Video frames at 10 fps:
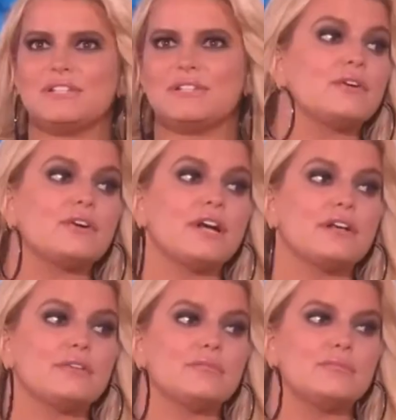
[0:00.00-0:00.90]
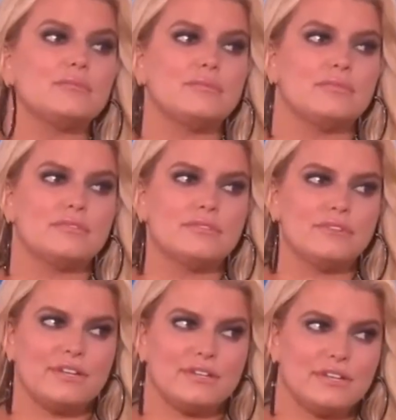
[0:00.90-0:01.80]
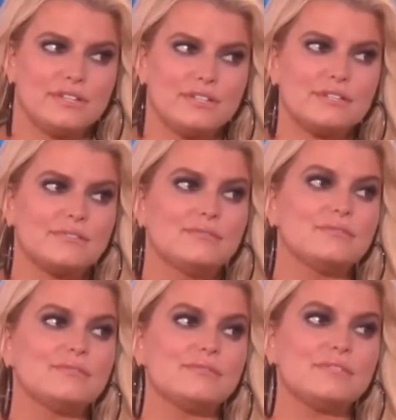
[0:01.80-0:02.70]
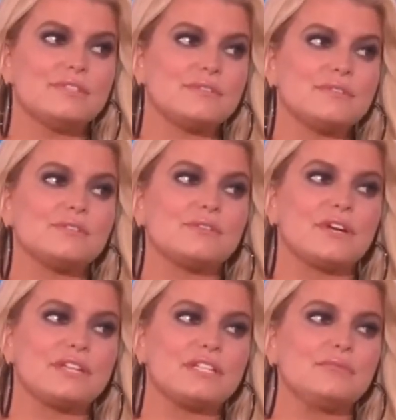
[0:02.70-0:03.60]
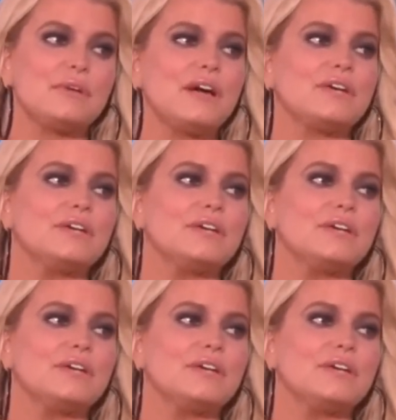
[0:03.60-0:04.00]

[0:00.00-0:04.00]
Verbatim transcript: Going great, and he's still snoring. Somehow